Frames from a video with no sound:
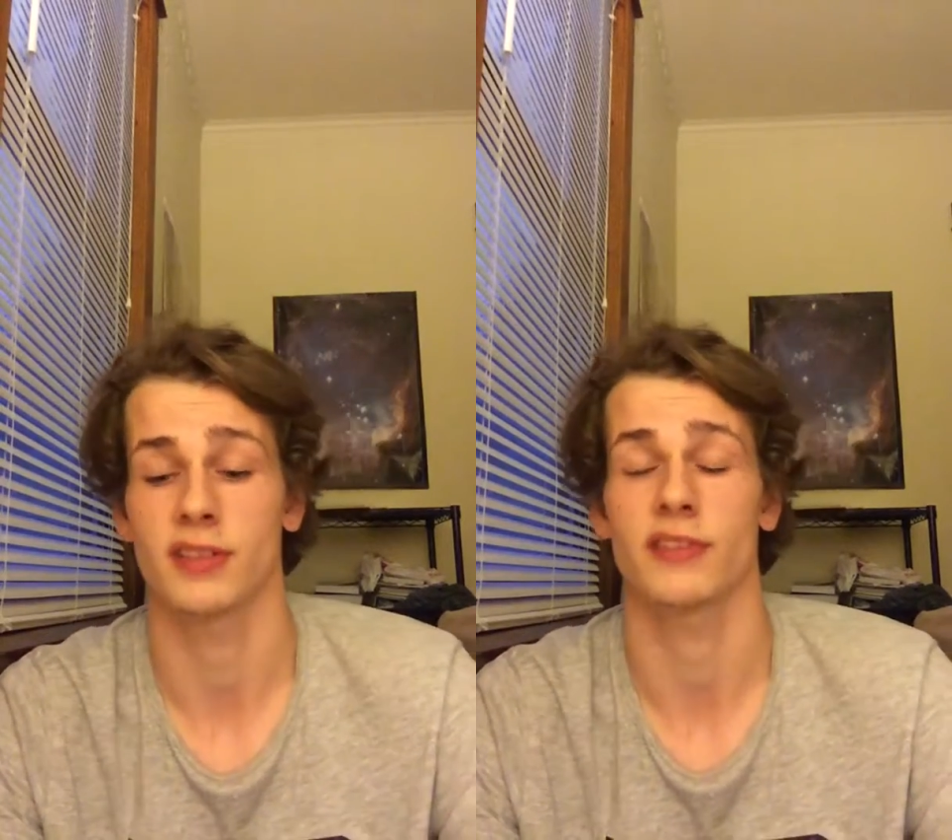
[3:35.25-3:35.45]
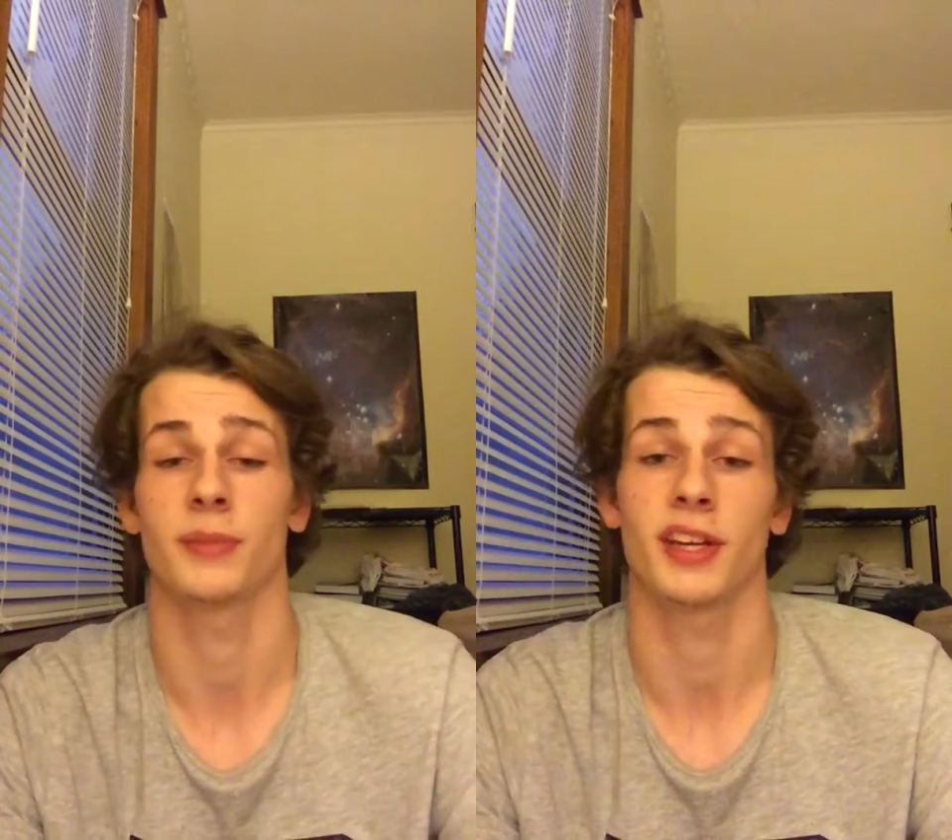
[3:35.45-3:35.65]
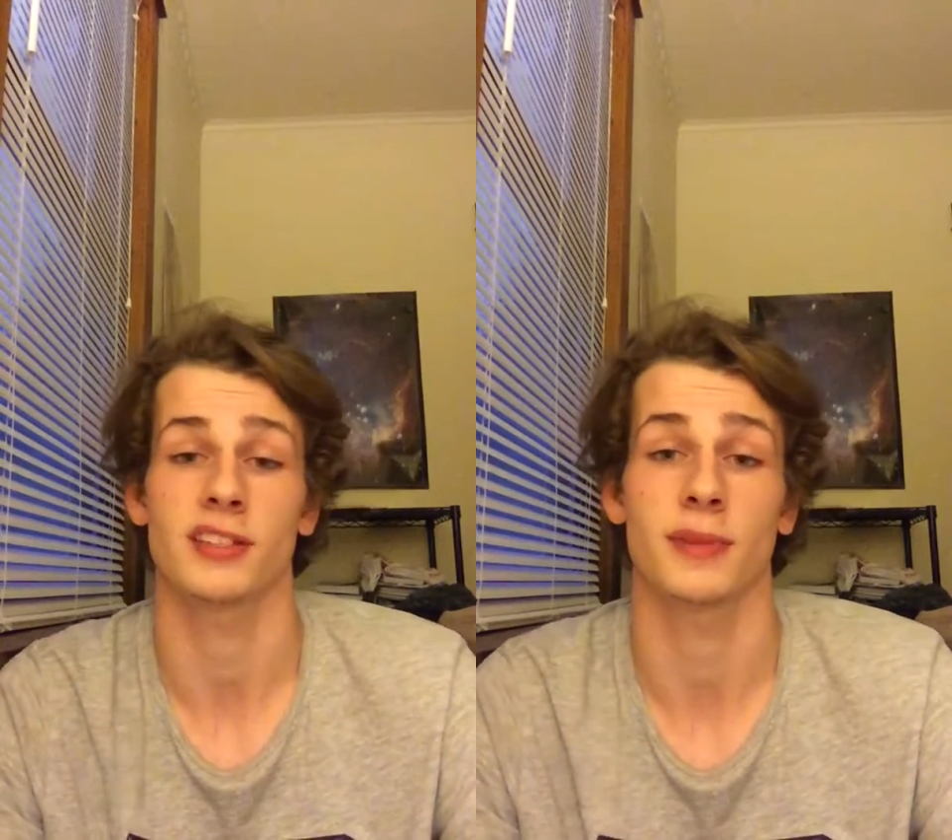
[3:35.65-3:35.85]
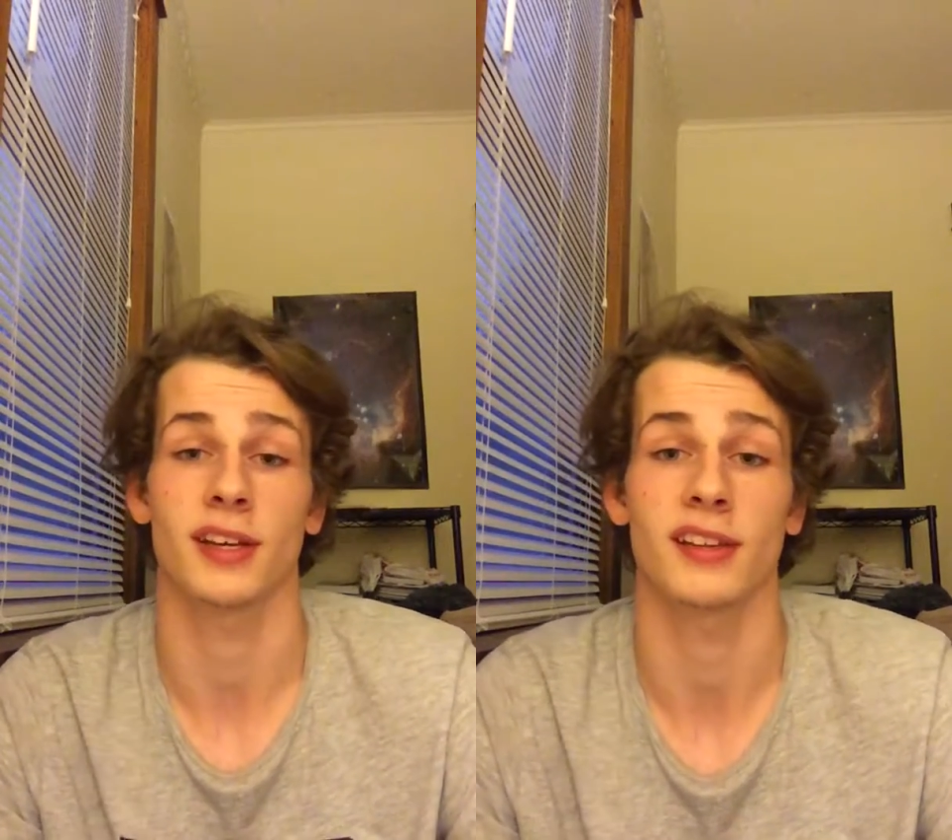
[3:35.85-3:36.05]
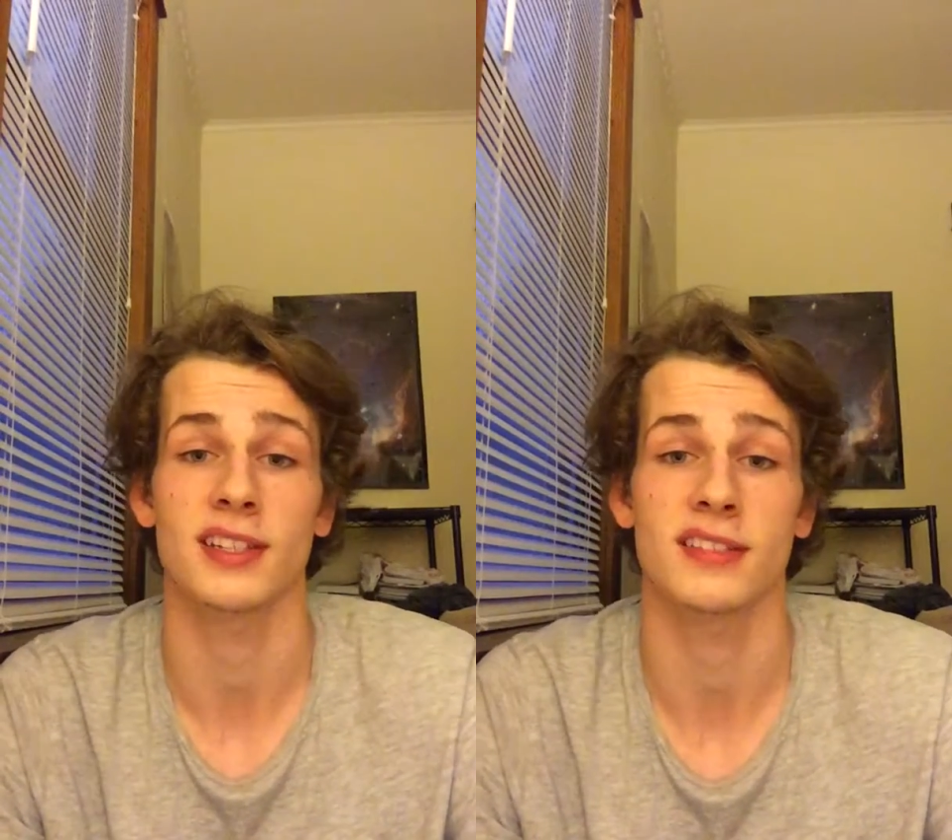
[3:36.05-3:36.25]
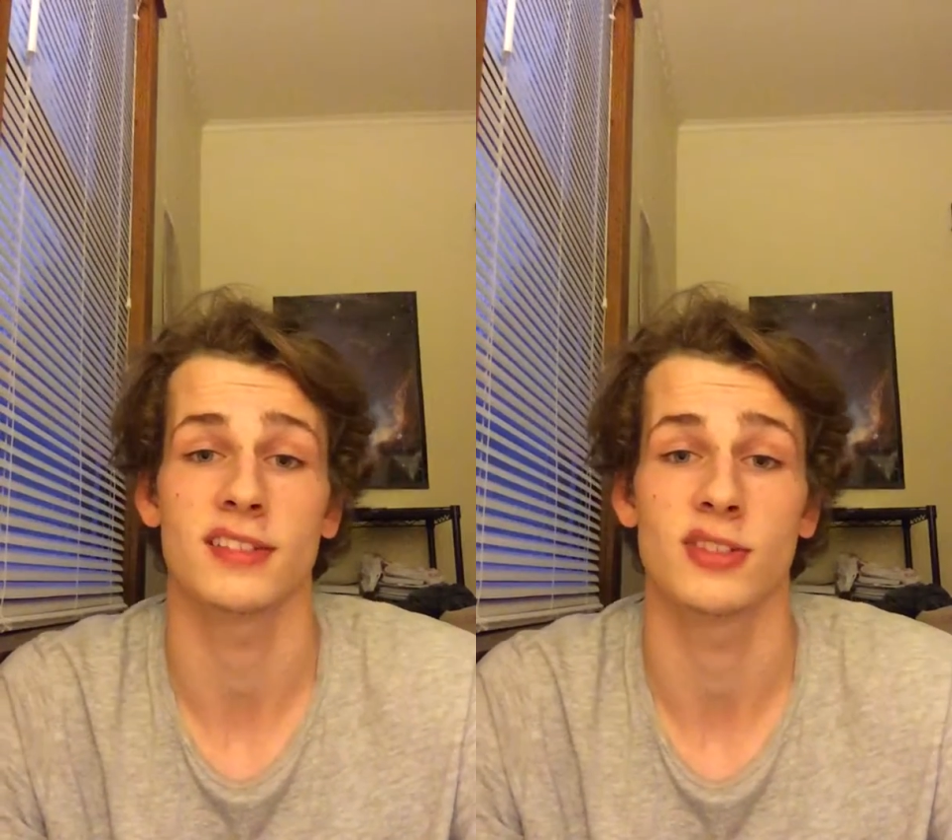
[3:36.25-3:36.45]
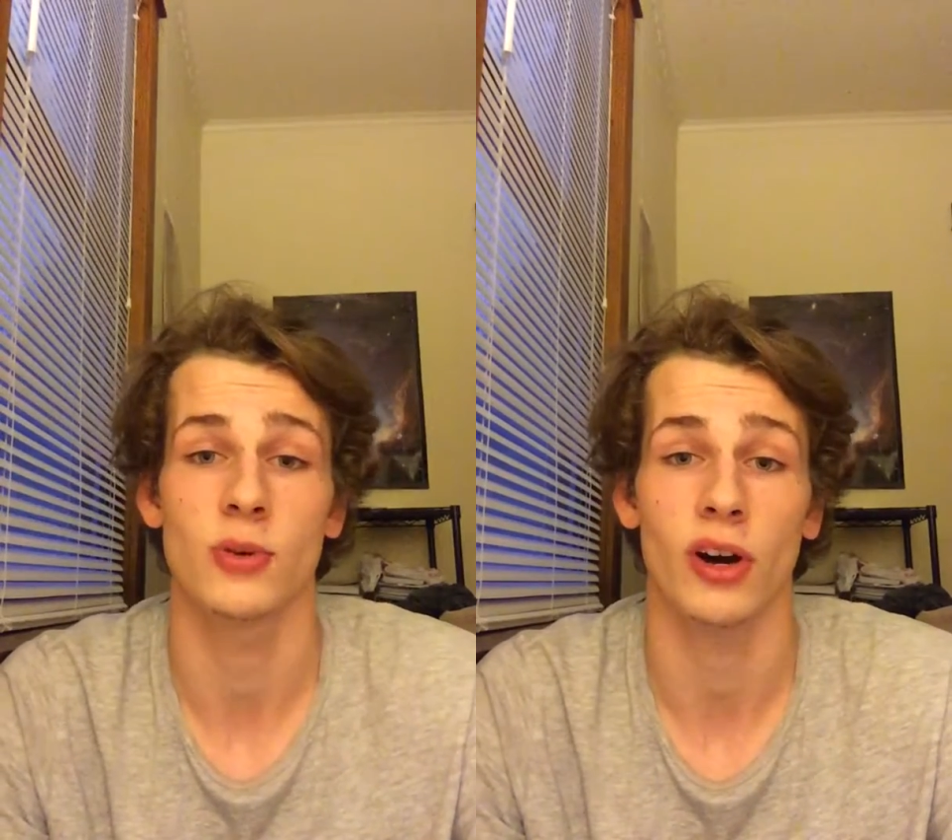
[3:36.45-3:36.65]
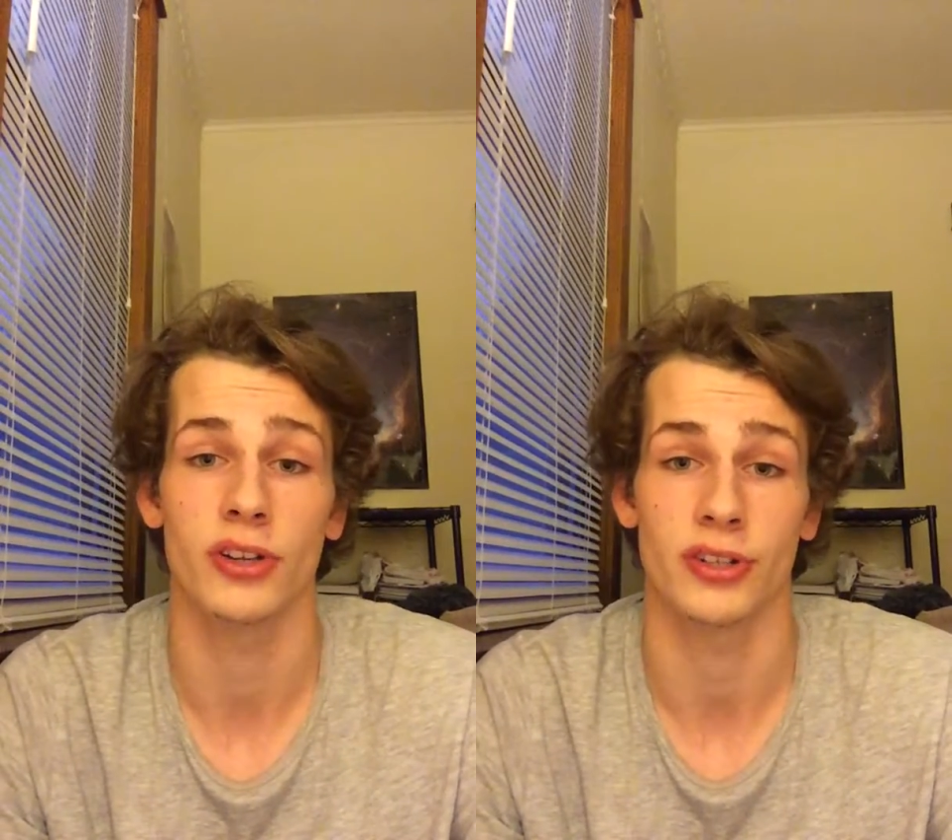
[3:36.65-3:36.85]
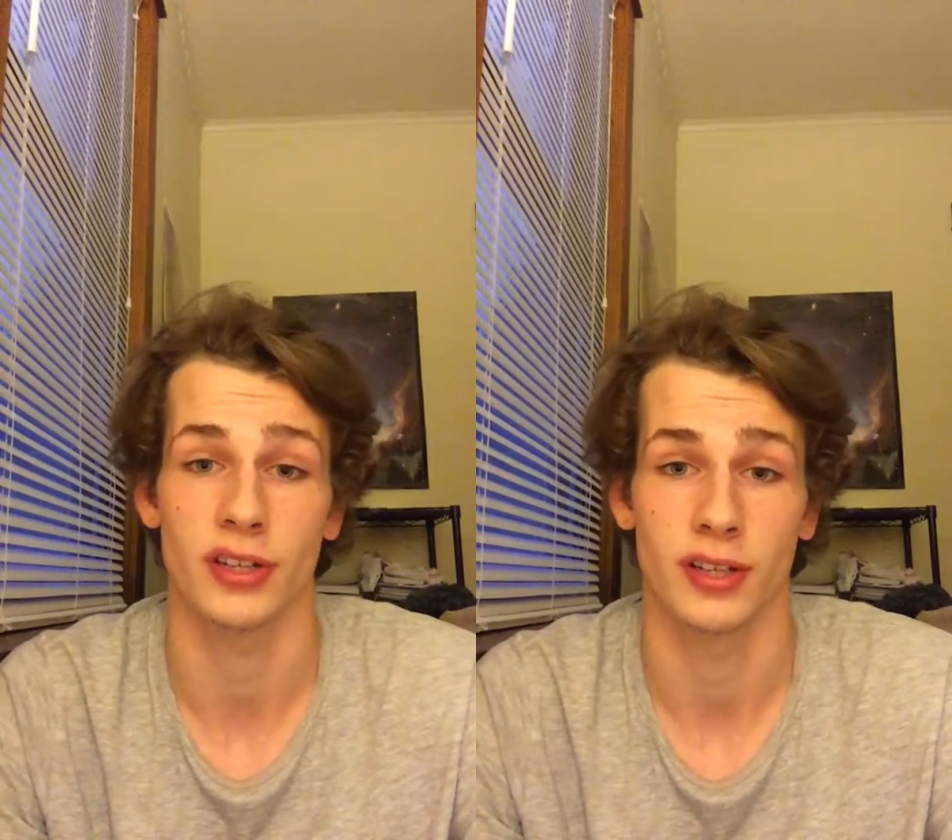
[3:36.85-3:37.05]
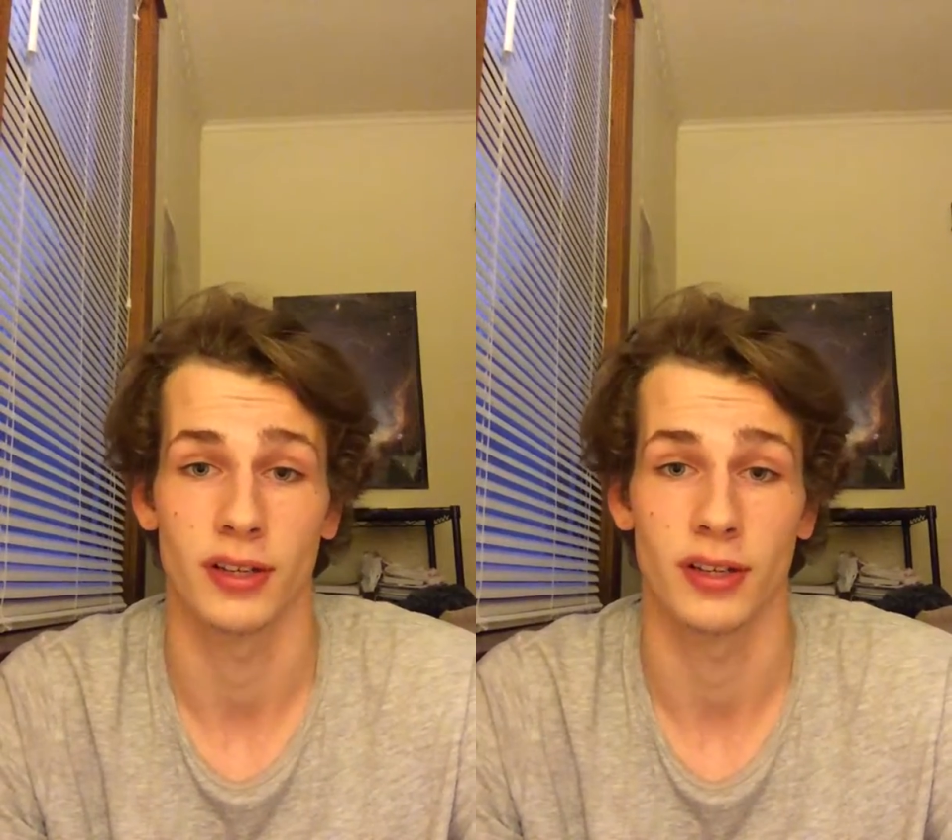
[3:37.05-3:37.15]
from an estimated less than 200